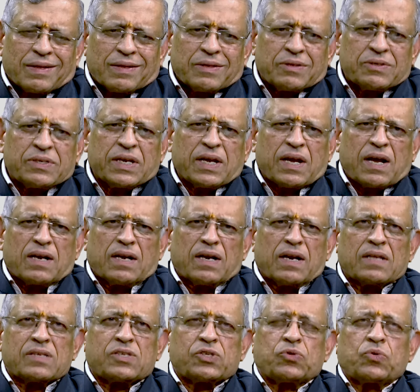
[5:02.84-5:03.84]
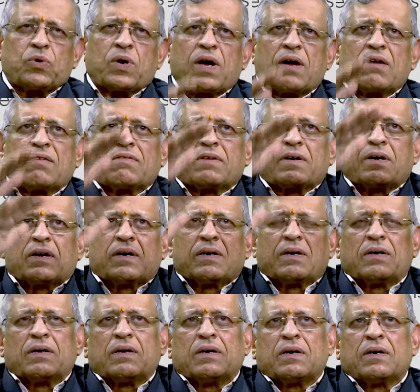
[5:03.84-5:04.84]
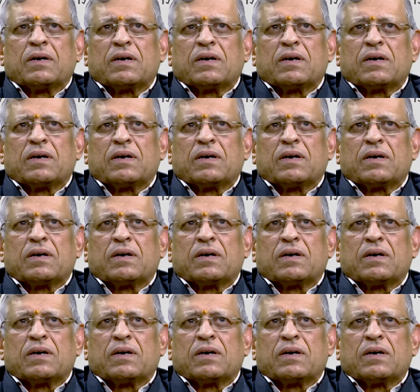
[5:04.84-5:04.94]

You see, unless you have a